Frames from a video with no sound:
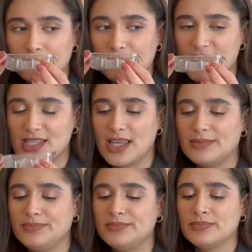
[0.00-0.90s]

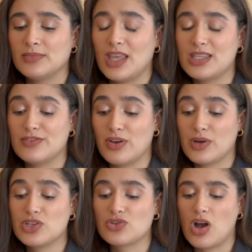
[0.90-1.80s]
scent. It's
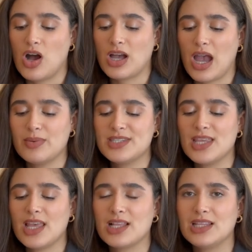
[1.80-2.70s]
very strong. I would say
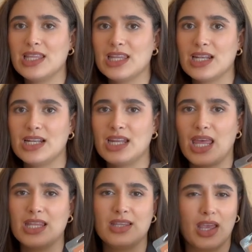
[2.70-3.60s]
like clean linen
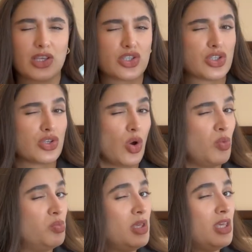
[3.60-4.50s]
and like
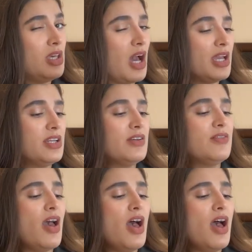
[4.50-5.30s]
soapy kind of.